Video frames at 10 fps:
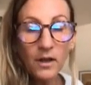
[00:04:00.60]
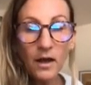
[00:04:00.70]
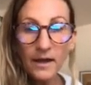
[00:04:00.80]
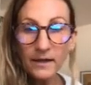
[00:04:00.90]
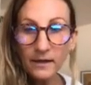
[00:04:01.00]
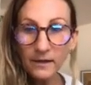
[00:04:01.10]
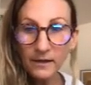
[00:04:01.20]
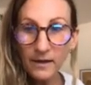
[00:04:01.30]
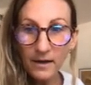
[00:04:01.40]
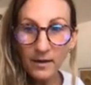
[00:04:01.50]

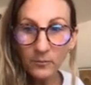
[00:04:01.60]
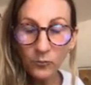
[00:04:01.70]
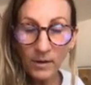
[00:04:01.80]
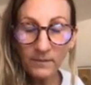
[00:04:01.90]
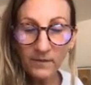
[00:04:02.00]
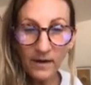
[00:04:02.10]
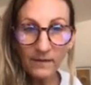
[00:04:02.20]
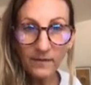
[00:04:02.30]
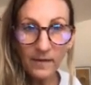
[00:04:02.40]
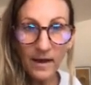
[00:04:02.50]
like
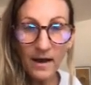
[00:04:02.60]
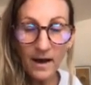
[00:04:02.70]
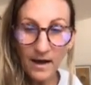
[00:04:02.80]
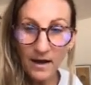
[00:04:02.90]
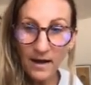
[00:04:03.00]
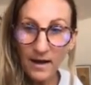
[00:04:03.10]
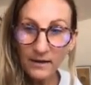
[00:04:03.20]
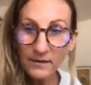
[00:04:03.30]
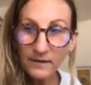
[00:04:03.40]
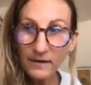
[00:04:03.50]
websites that are
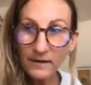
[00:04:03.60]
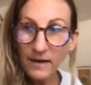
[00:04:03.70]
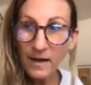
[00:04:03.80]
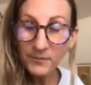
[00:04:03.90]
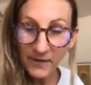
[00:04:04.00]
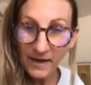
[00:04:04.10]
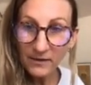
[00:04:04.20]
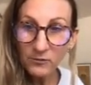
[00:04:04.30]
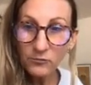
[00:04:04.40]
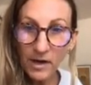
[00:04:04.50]

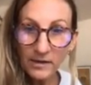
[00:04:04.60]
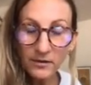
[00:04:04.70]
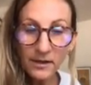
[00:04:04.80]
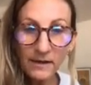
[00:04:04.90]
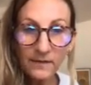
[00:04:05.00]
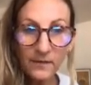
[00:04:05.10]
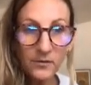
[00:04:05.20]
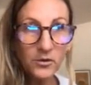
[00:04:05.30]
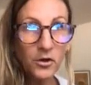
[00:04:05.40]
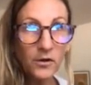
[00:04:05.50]
updated regularly,
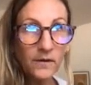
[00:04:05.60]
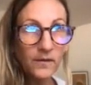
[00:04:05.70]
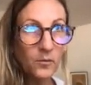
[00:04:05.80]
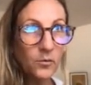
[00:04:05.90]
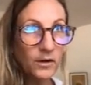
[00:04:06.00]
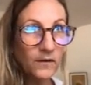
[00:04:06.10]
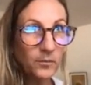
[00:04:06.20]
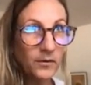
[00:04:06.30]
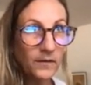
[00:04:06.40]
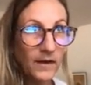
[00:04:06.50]
so it knows that what it's
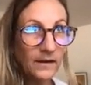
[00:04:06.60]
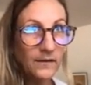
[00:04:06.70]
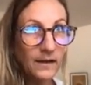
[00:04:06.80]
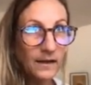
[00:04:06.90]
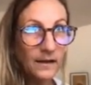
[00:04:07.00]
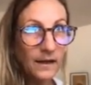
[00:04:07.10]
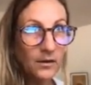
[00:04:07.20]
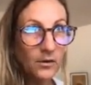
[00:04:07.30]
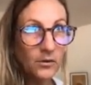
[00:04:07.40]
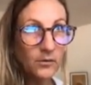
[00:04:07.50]
presenting
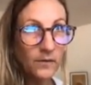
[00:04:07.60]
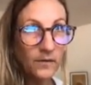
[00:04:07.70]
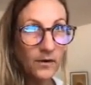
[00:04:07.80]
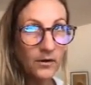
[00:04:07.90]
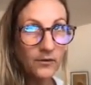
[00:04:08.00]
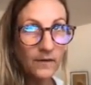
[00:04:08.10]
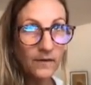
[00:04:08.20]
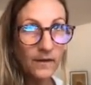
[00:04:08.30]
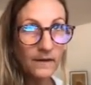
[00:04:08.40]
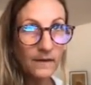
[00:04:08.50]
in Google search is
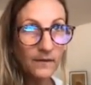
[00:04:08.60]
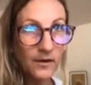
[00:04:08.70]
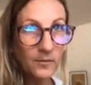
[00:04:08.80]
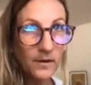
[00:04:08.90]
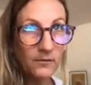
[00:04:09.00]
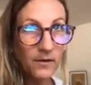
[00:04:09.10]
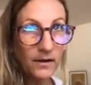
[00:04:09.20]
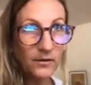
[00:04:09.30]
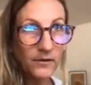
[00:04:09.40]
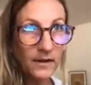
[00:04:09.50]
something that's going to be
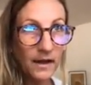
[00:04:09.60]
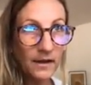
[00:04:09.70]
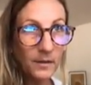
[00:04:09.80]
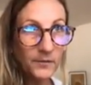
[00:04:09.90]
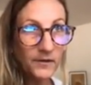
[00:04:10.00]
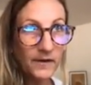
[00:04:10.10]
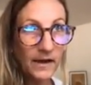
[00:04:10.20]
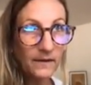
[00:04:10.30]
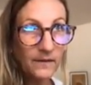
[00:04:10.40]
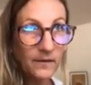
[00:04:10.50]
relevant and up to
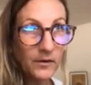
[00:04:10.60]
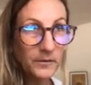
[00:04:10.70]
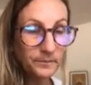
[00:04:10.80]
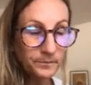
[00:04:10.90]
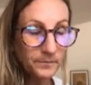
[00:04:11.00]
date. So